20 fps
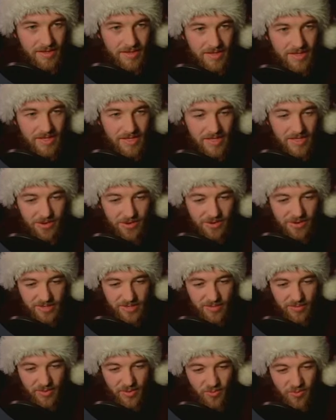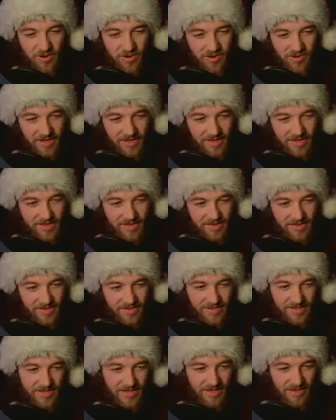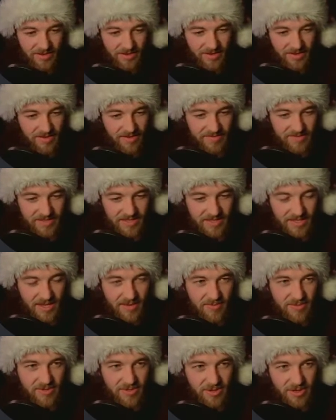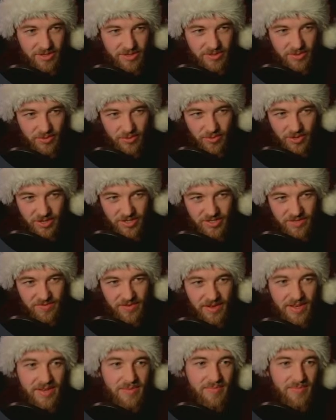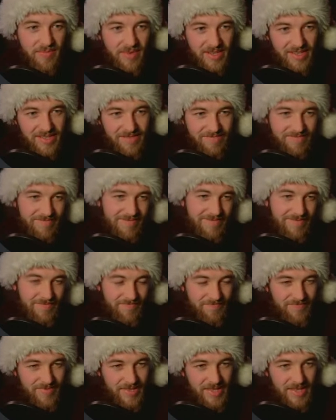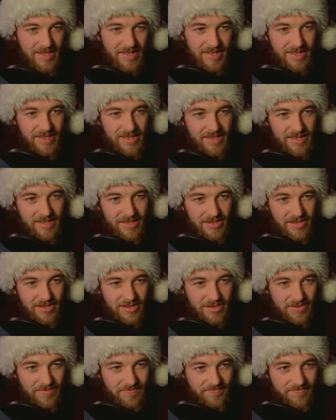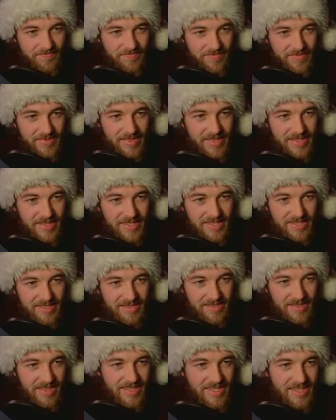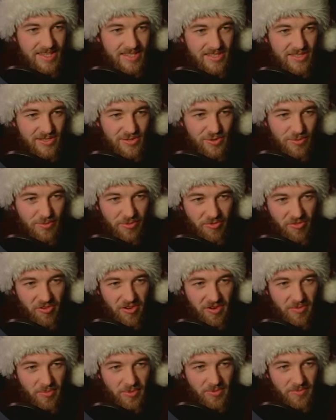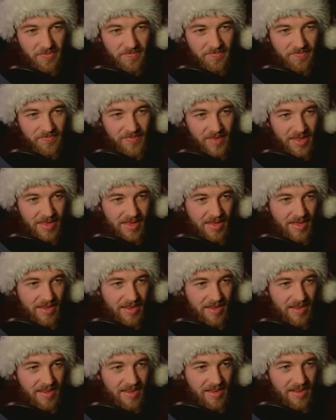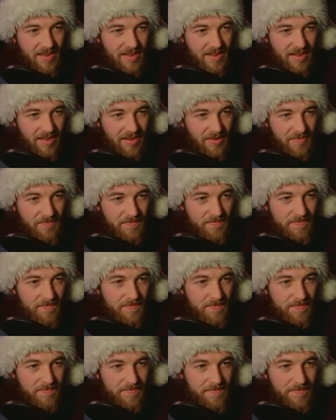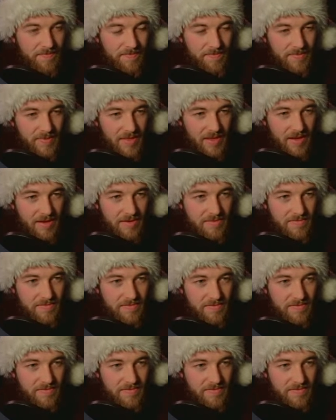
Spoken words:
This looks a bit wonky. It still gives the same results, so it works fine, but you know, this isn't super readable. Yeah.